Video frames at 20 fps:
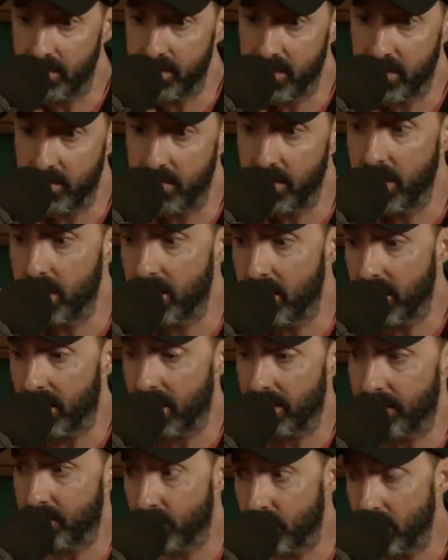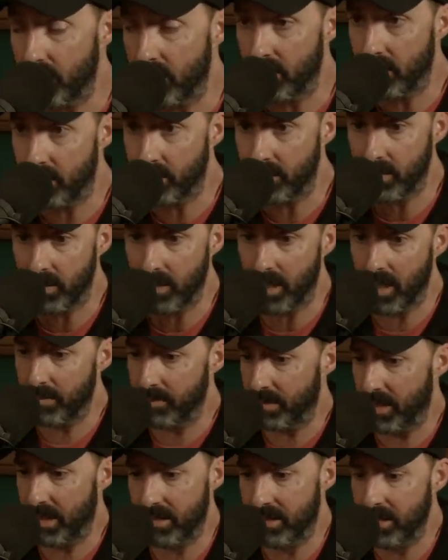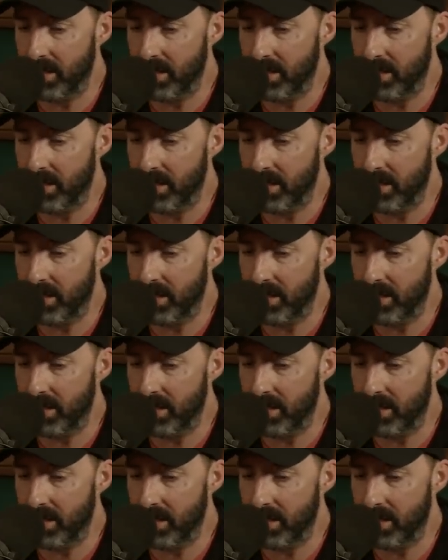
UCB like I've really learned a lot, but I yeah.